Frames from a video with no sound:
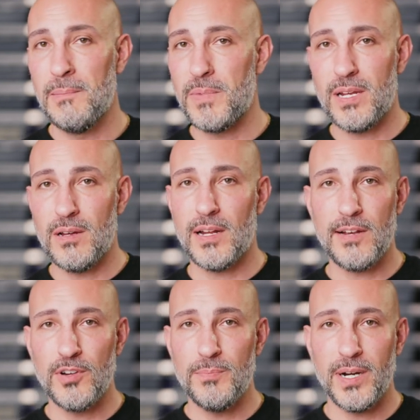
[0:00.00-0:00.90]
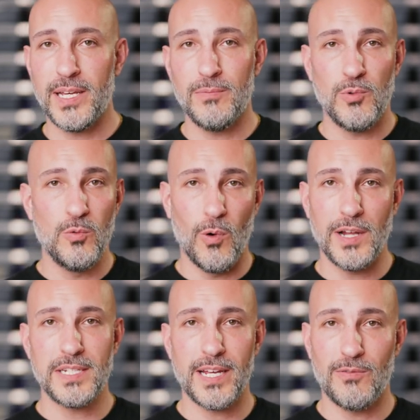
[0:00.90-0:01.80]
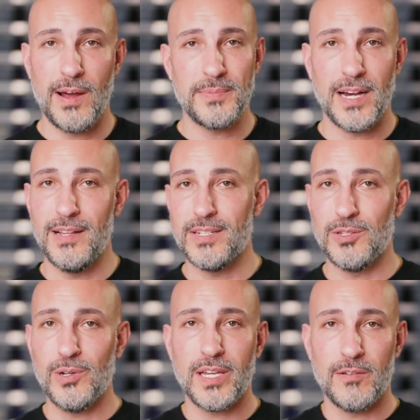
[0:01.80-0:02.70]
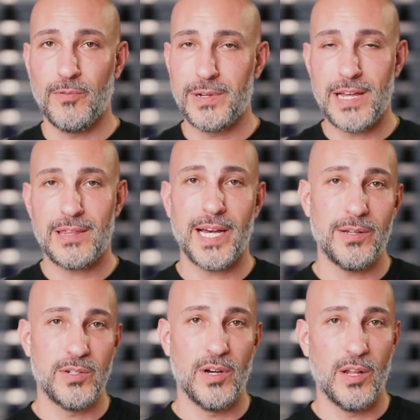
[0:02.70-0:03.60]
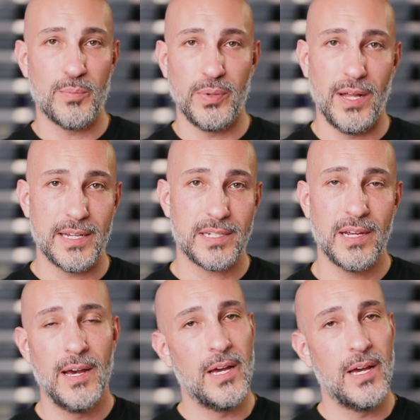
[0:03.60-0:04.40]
And not everybody who wants to get a reptile is looking for that $1,000 plus.